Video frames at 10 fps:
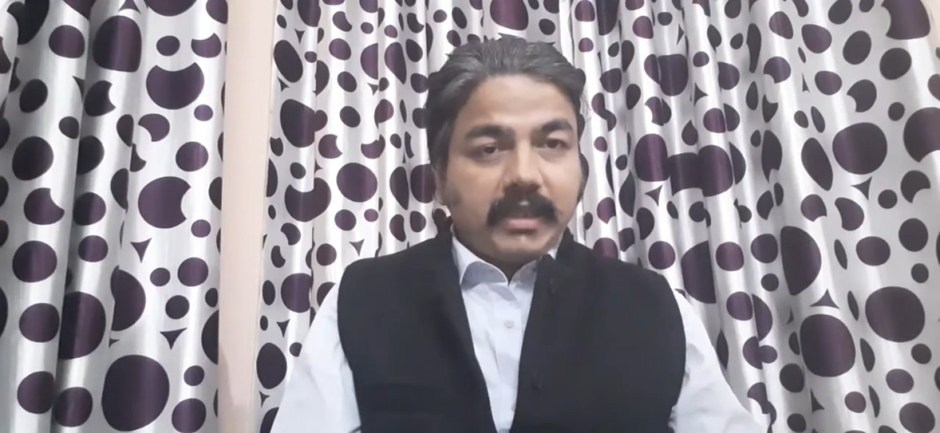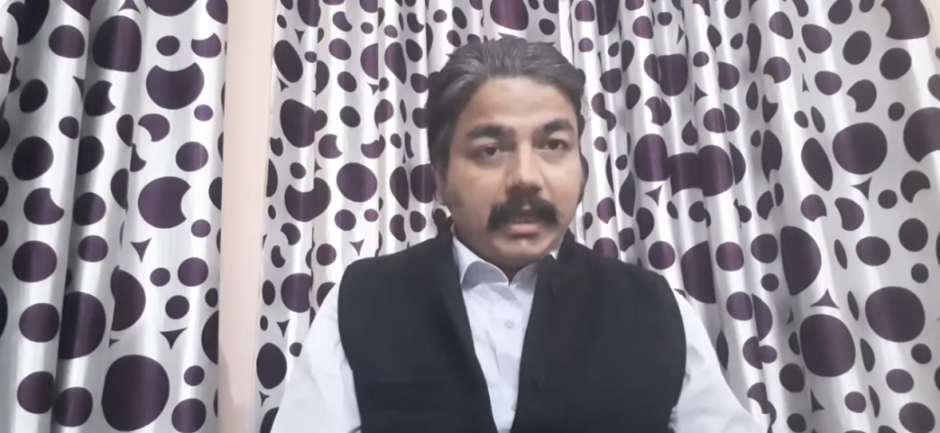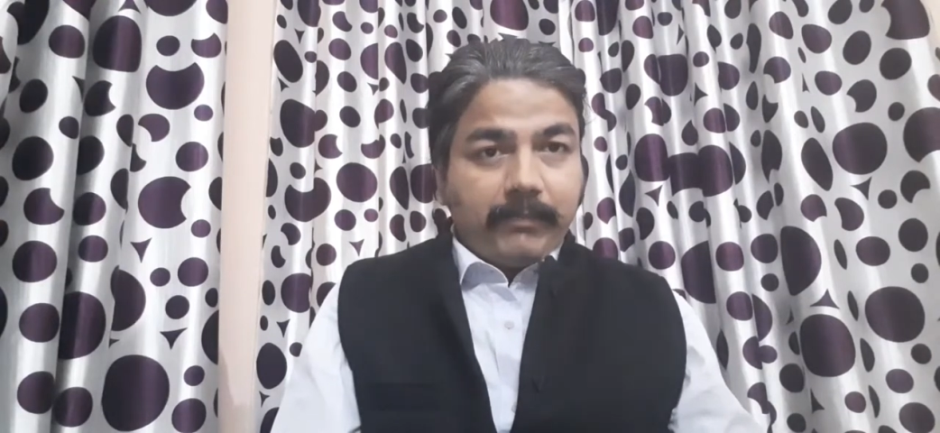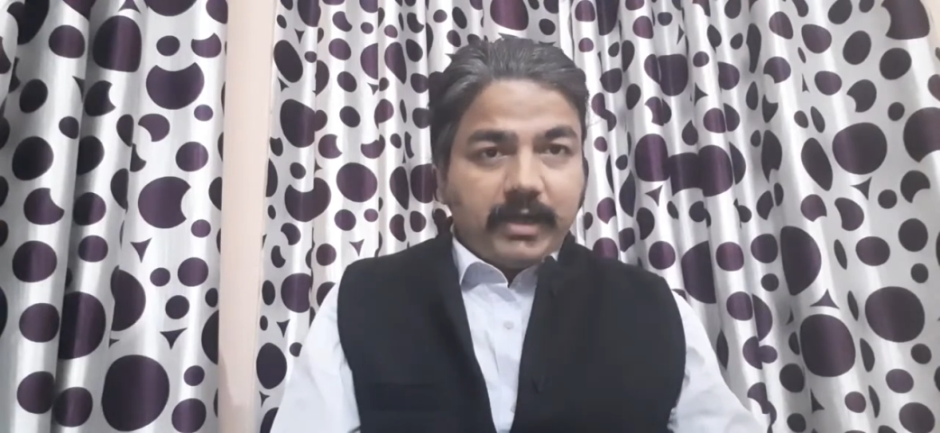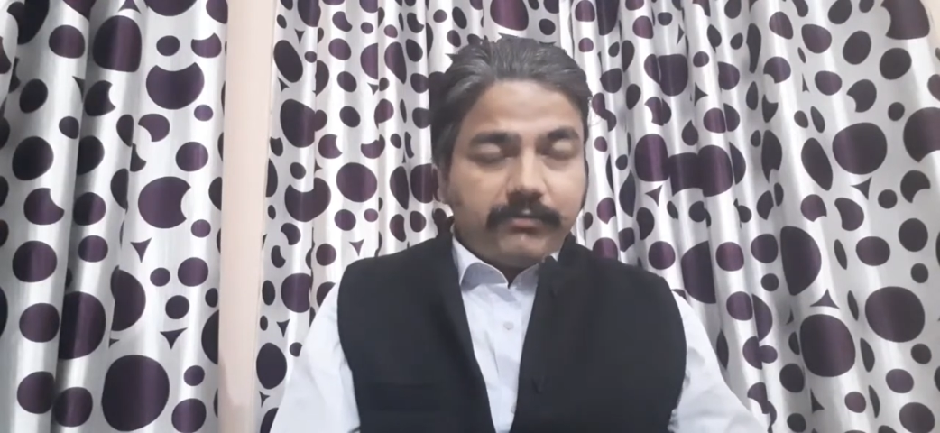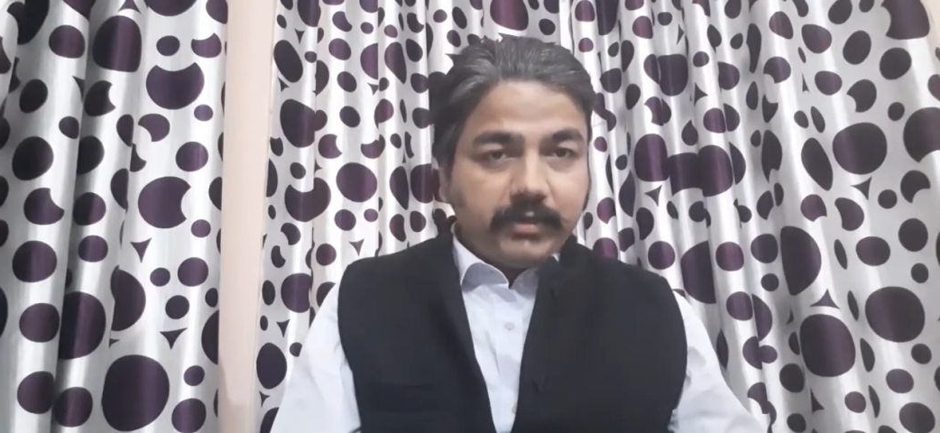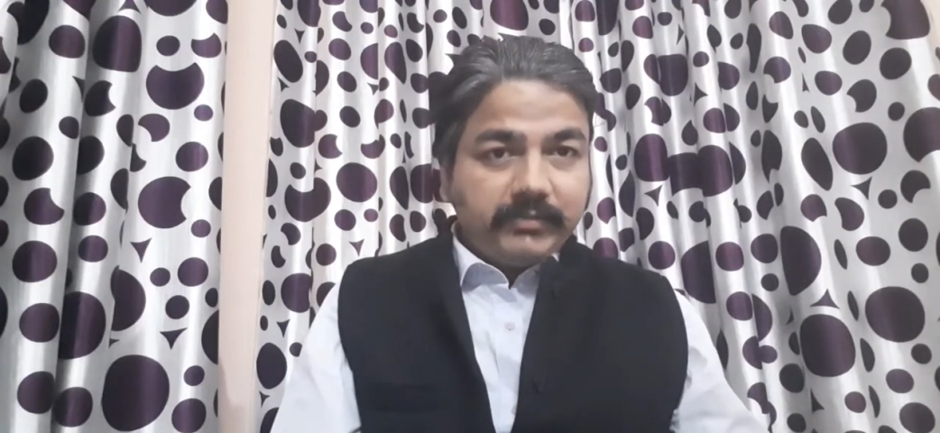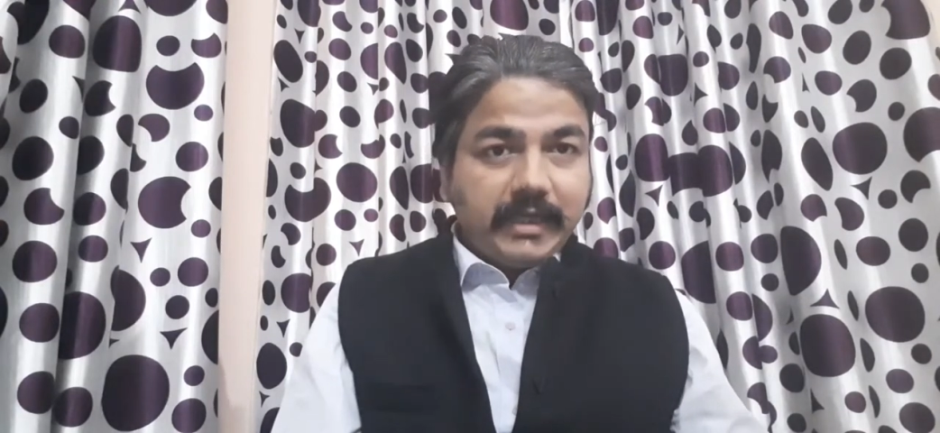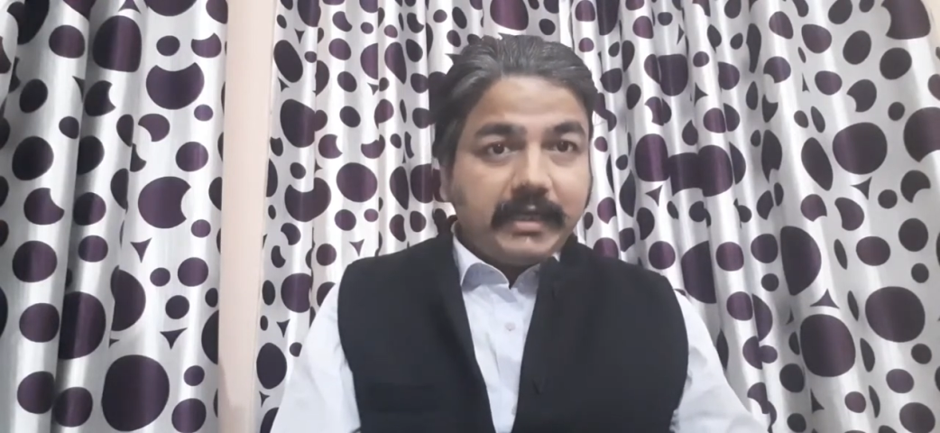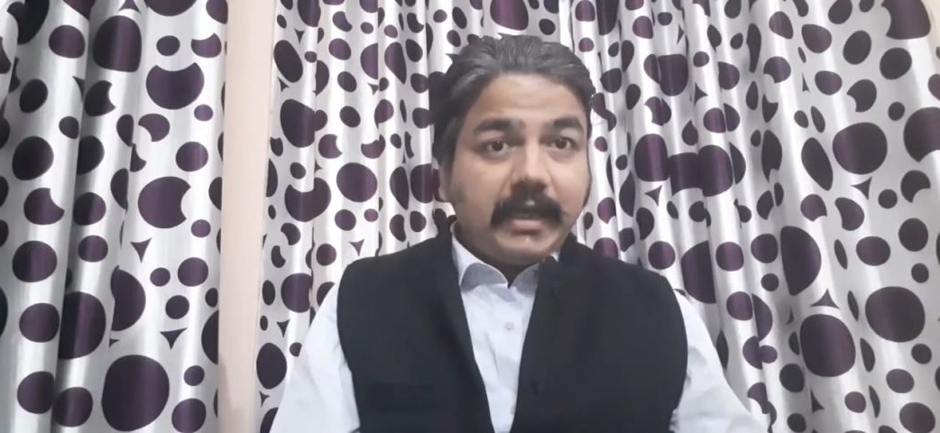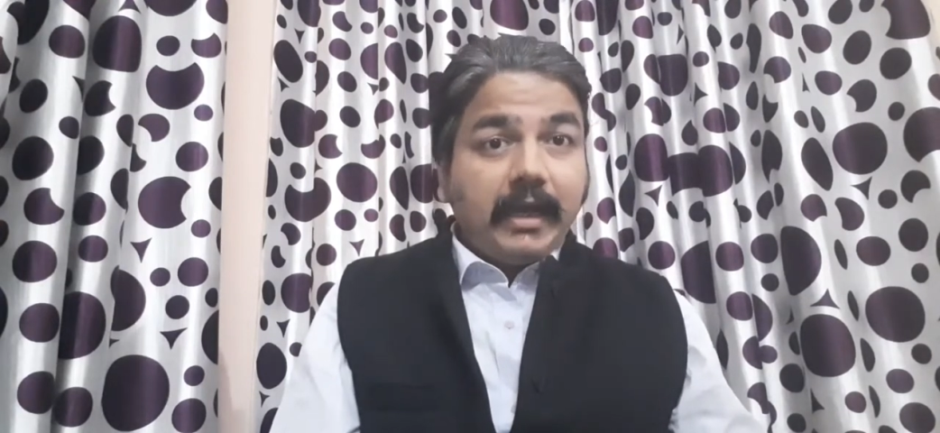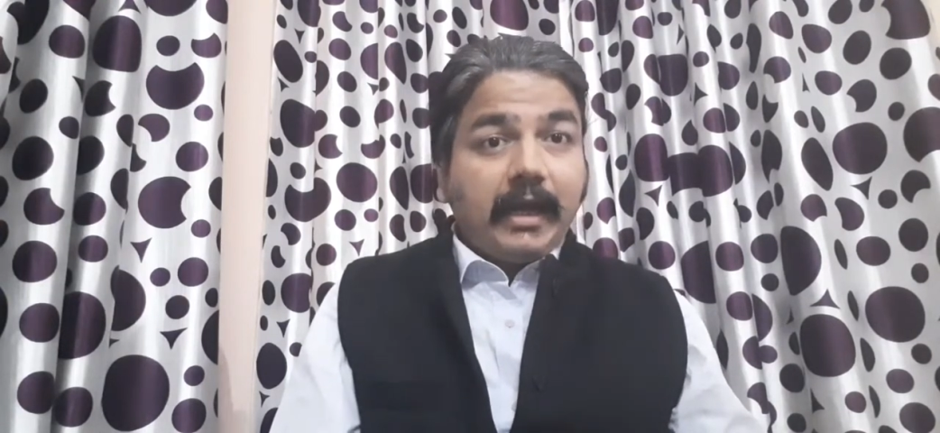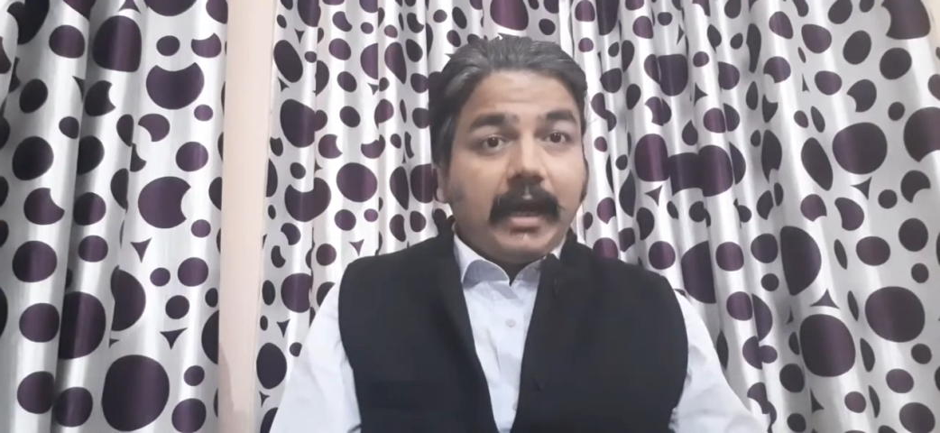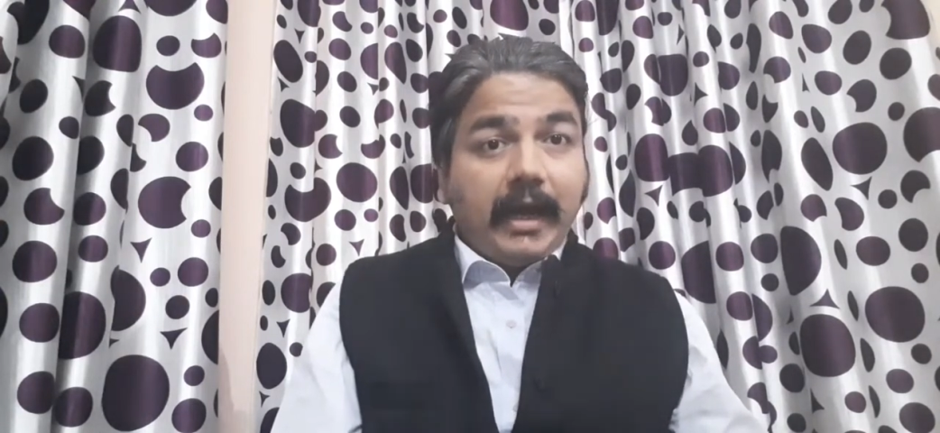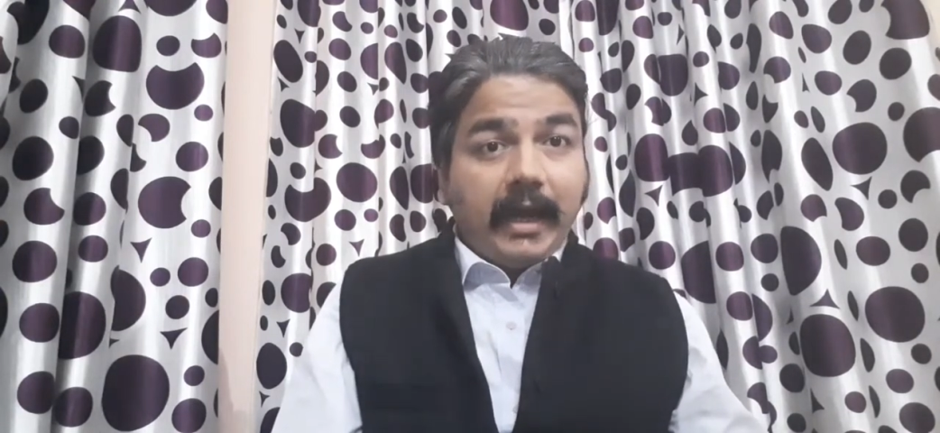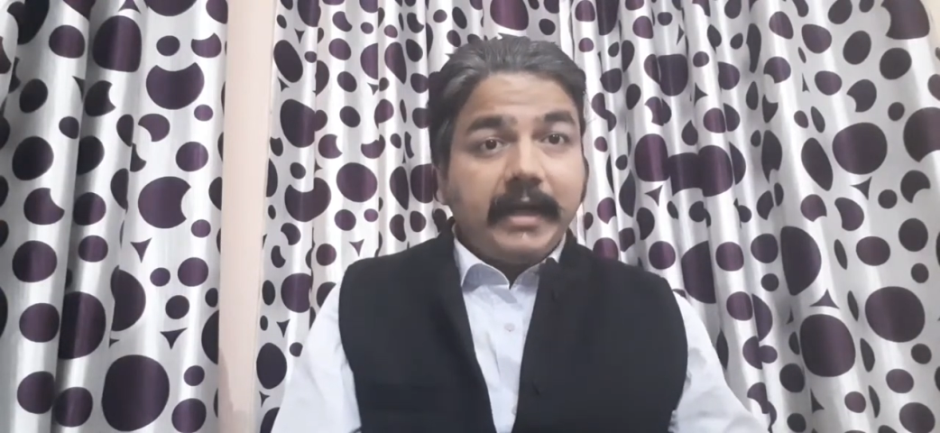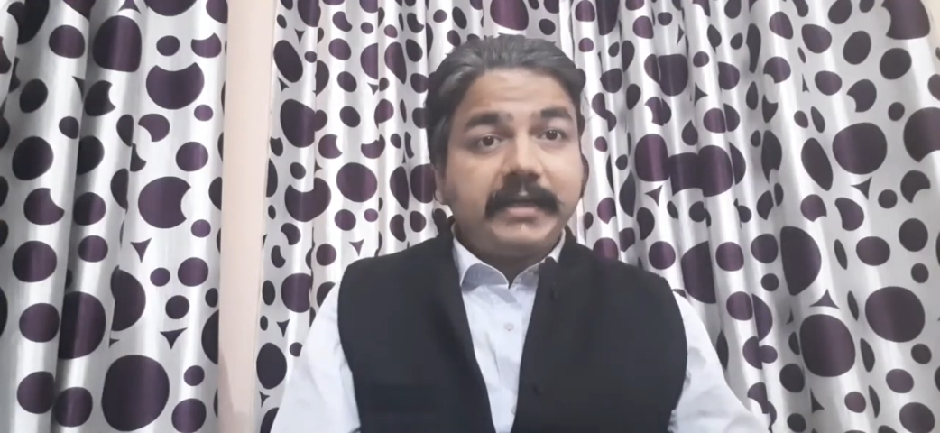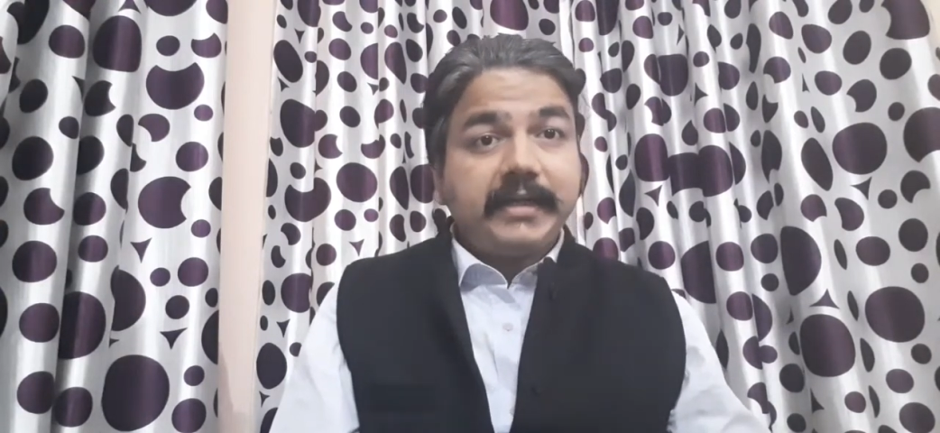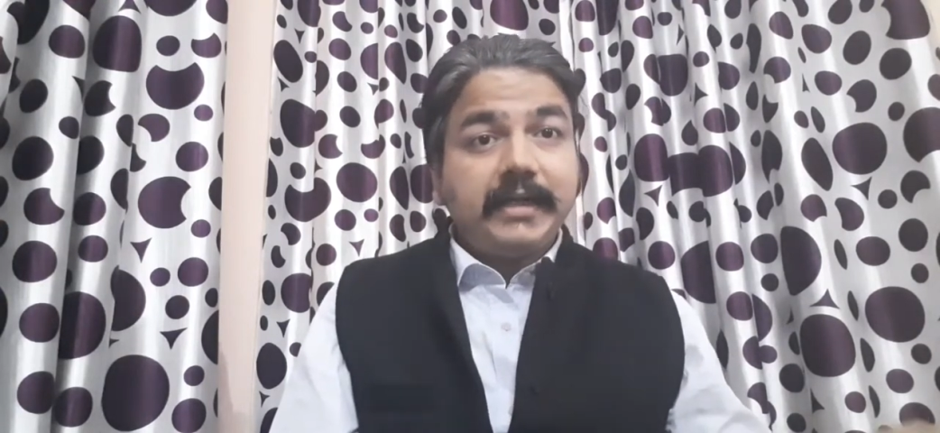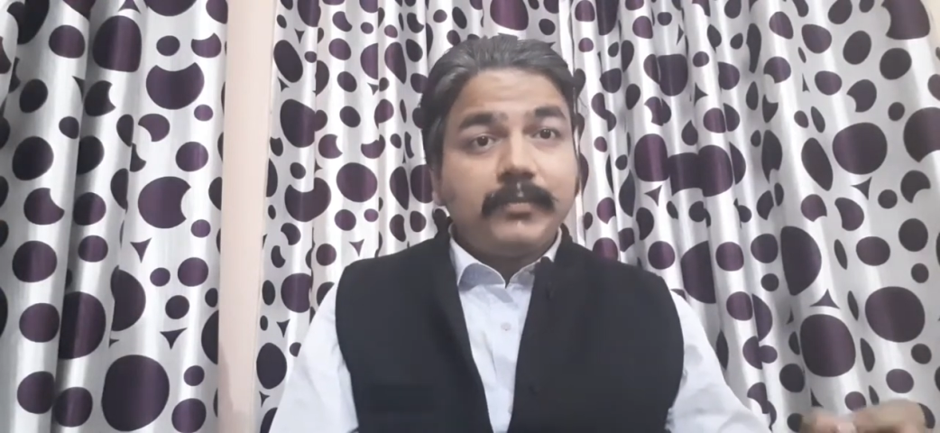Apart from that,
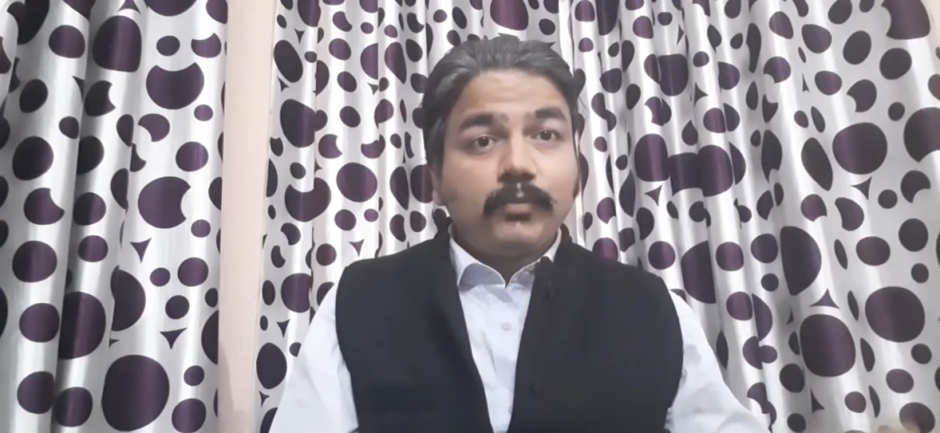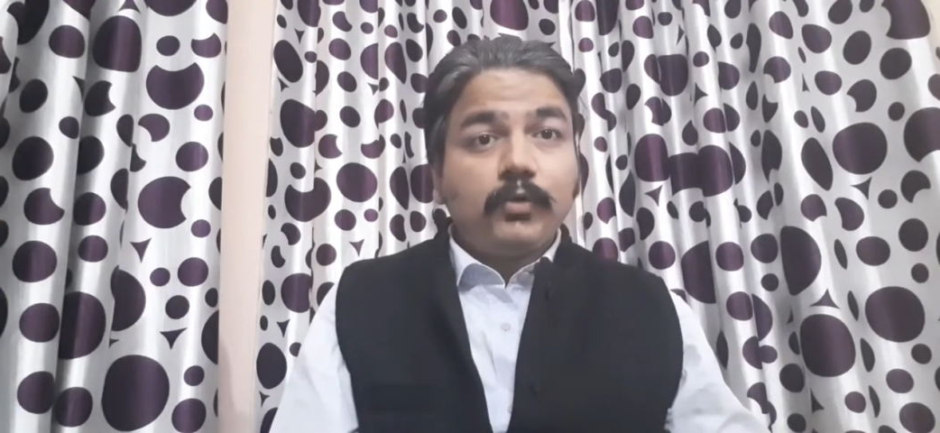100